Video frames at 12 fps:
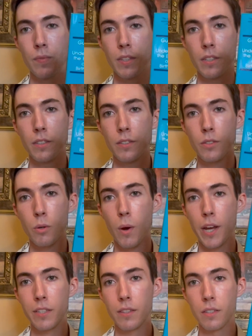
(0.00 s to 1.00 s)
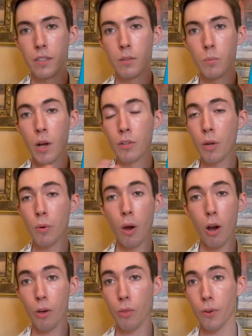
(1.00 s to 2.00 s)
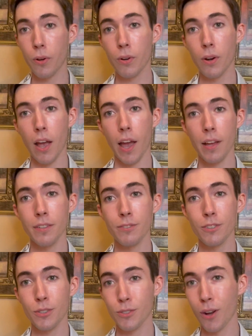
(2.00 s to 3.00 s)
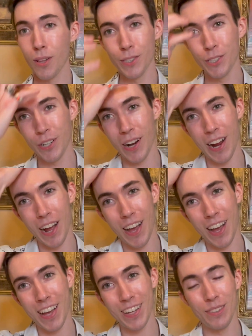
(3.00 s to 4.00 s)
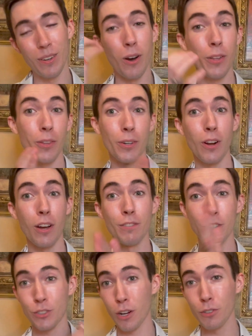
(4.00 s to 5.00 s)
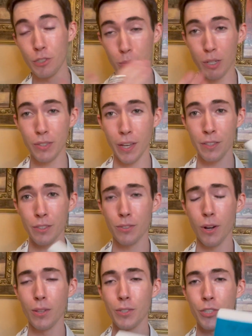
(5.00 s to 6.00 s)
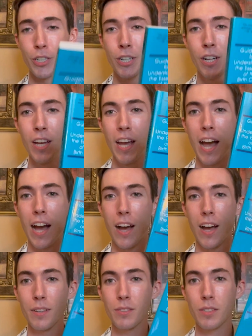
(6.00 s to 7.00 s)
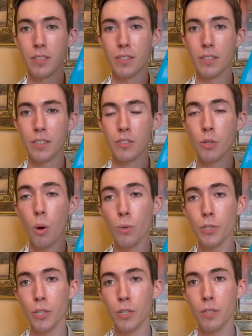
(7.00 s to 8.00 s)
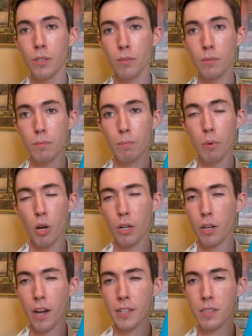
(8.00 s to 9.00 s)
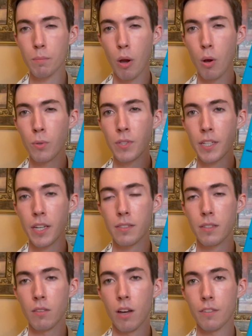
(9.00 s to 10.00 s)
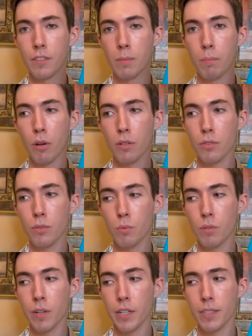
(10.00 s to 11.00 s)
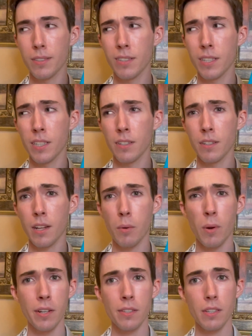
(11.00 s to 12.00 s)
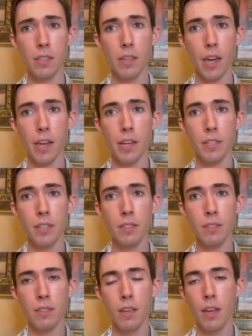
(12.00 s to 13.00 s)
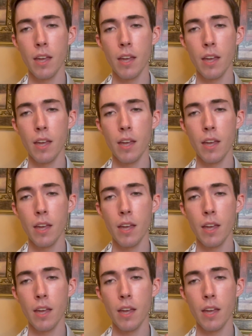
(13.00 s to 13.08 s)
He's quite the well-known author and astrologer, author of astrology books and astrologer. It's an older book, I suppose. I guess a lot of his books were written in, I want to say, the 80s,